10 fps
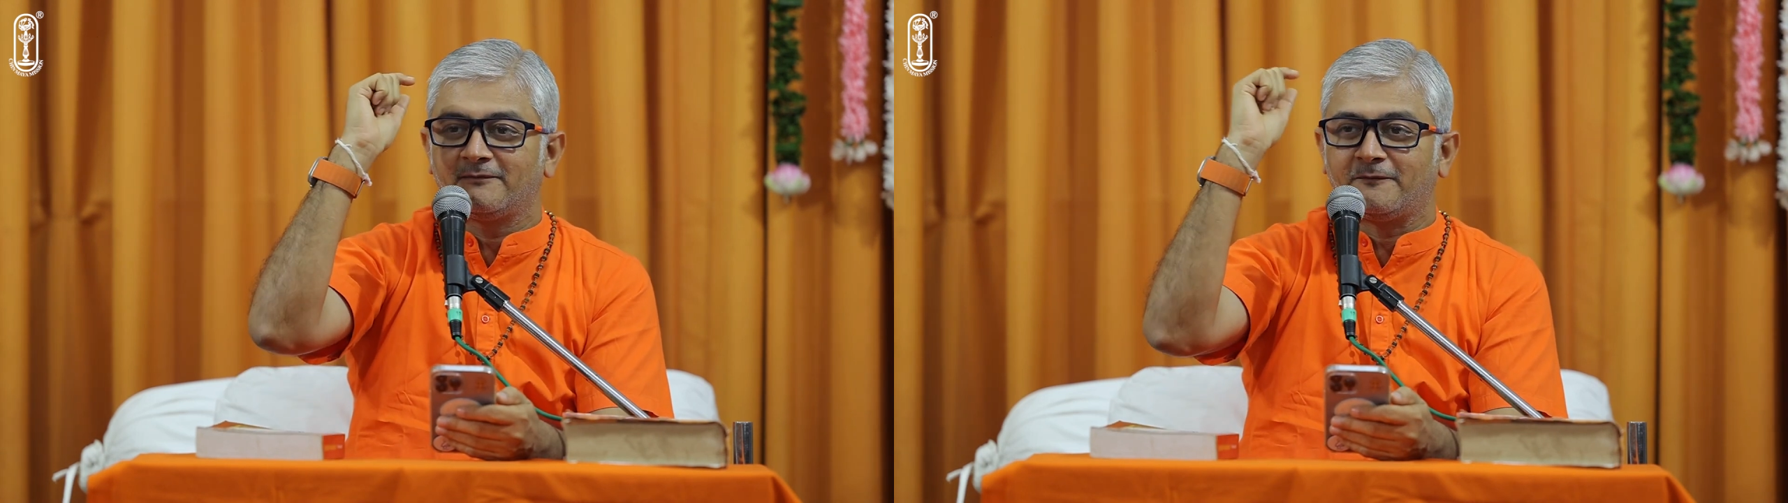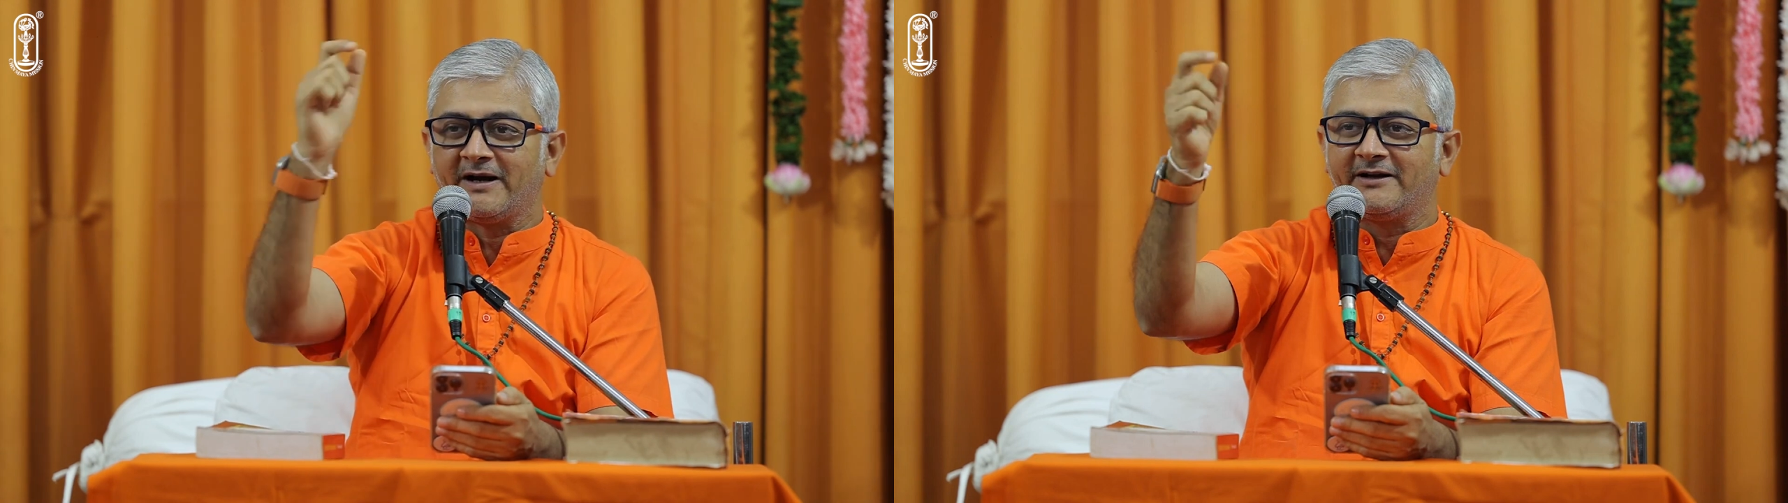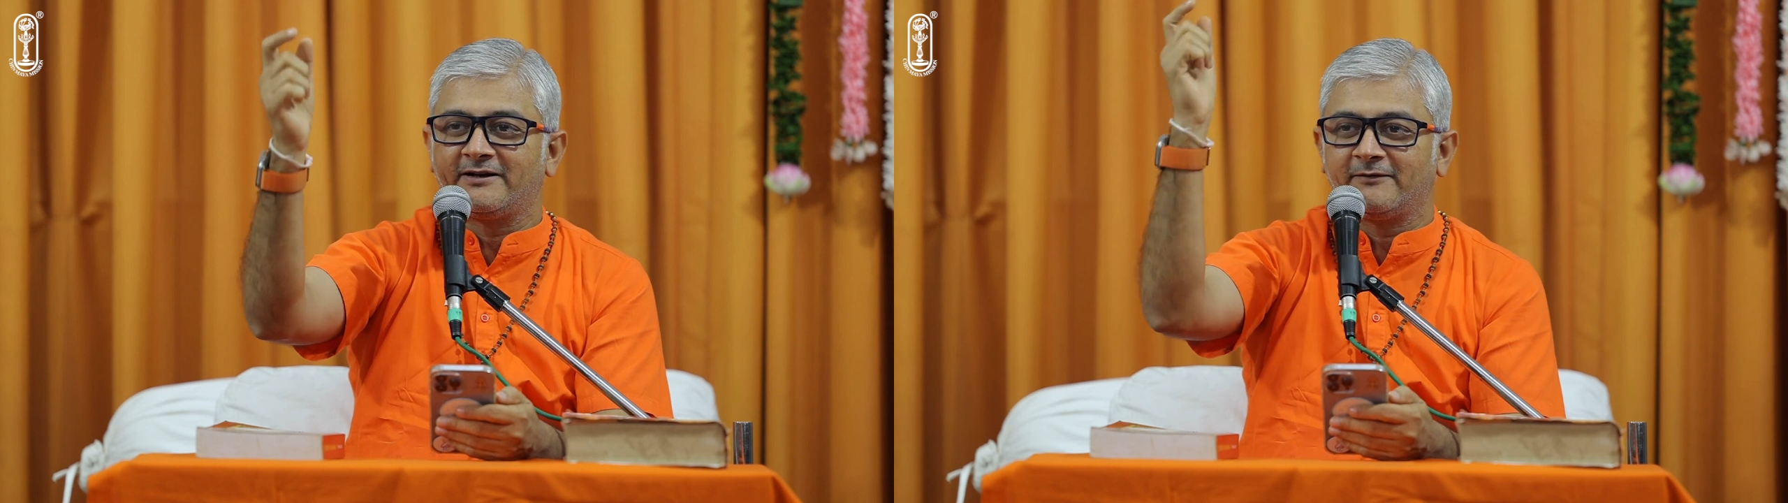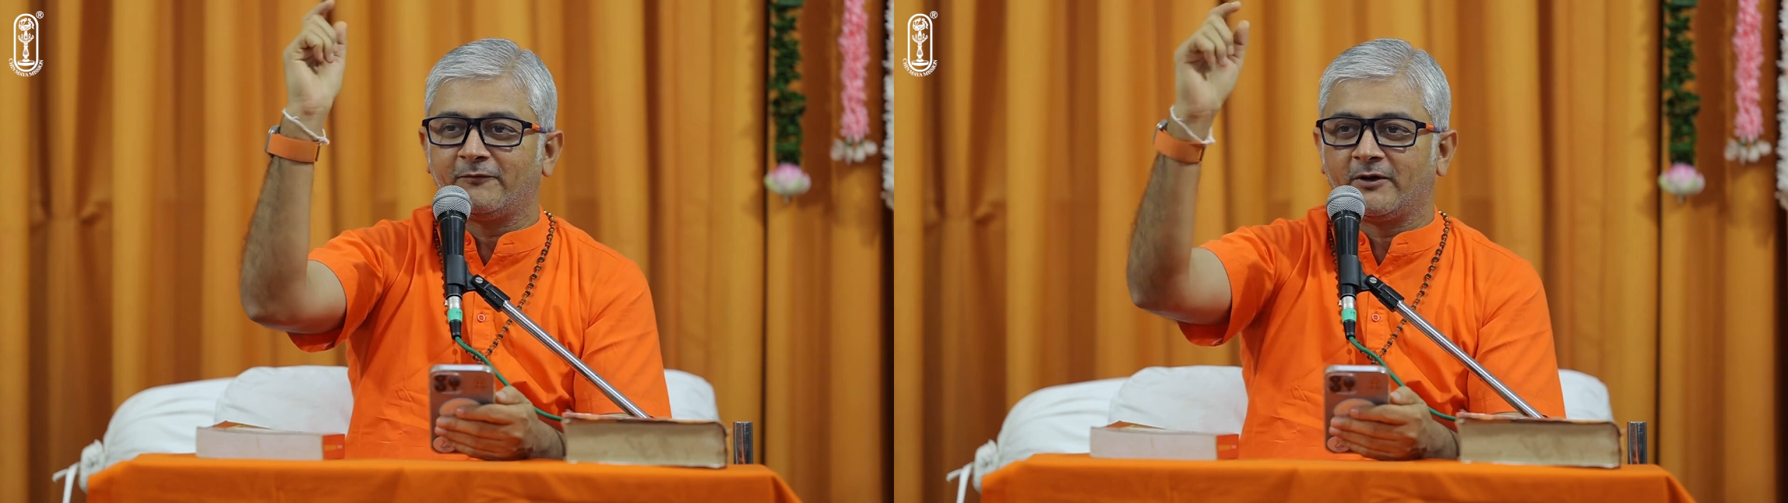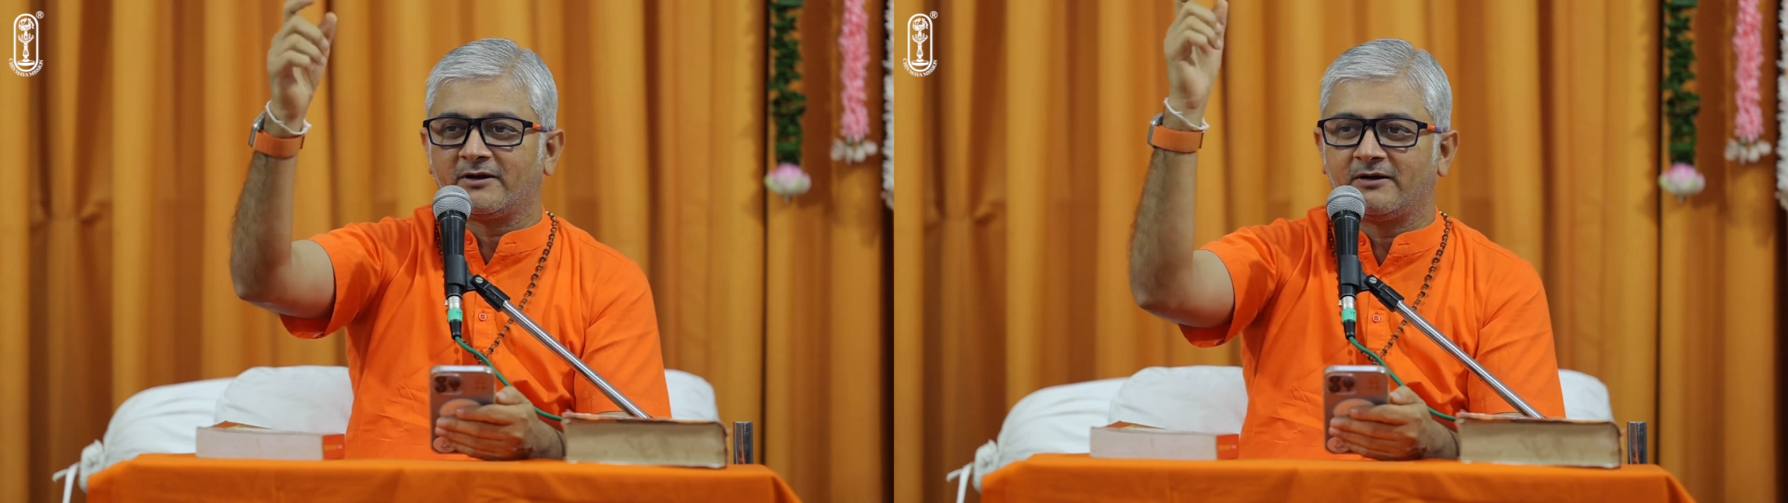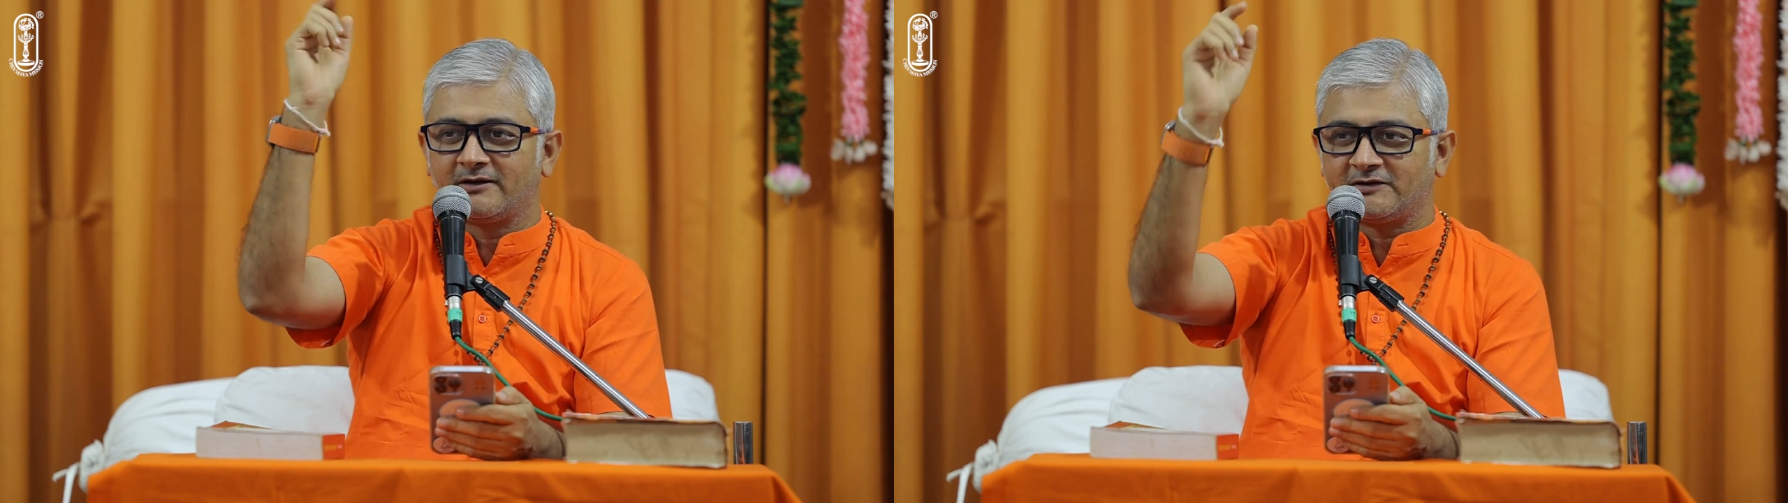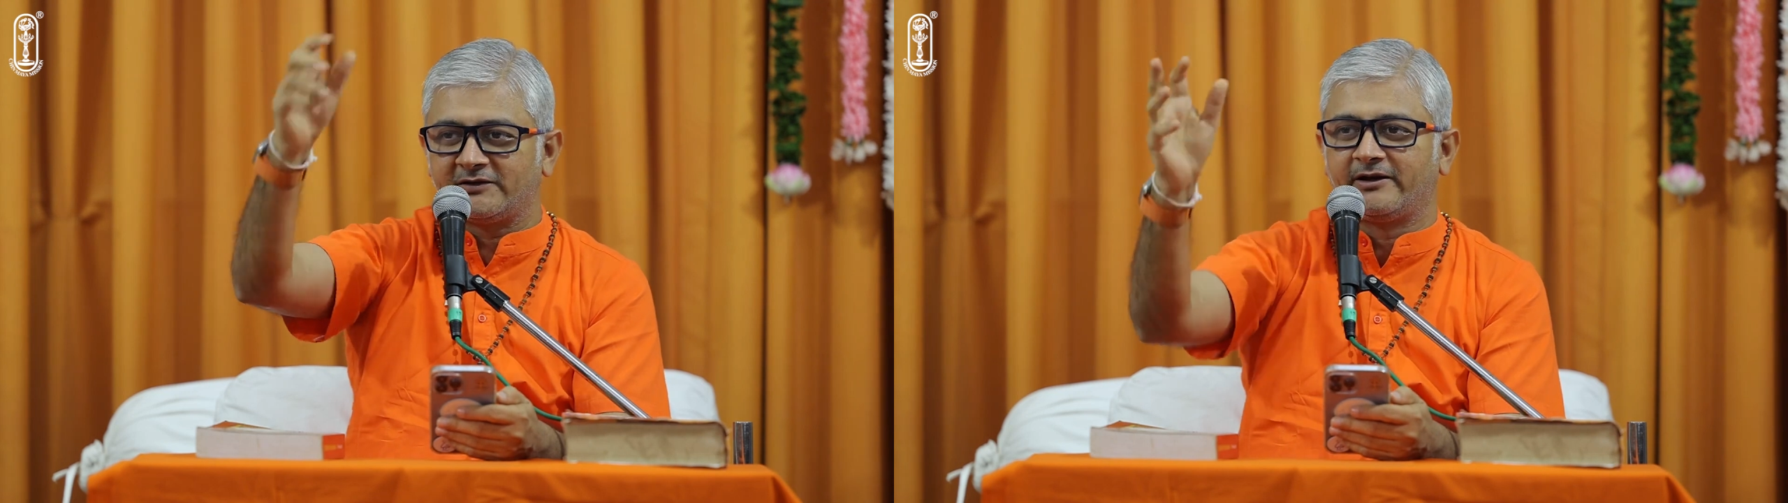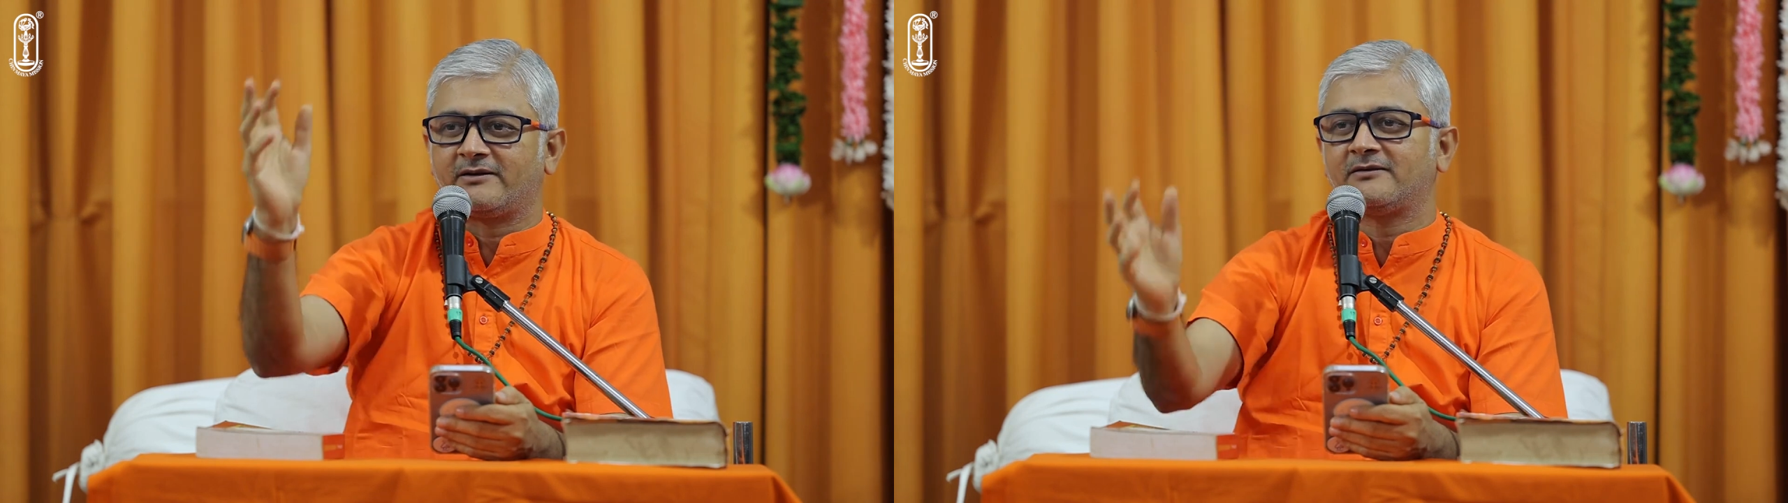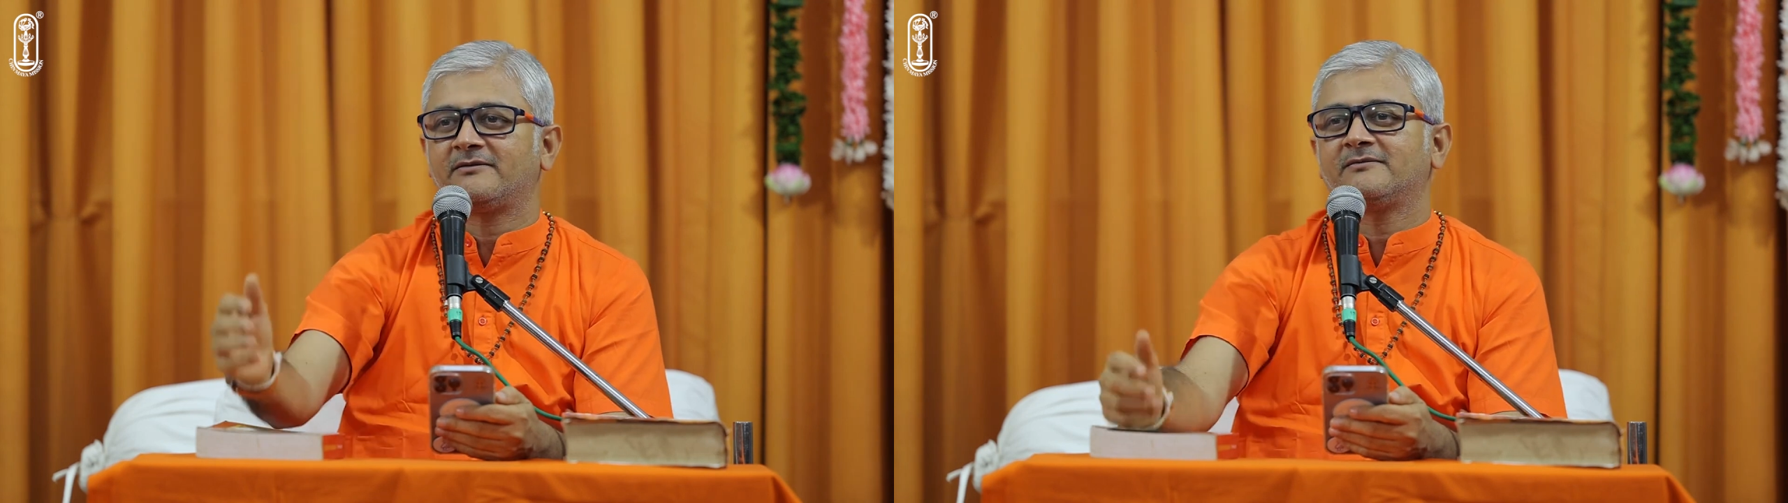fighting for her sake?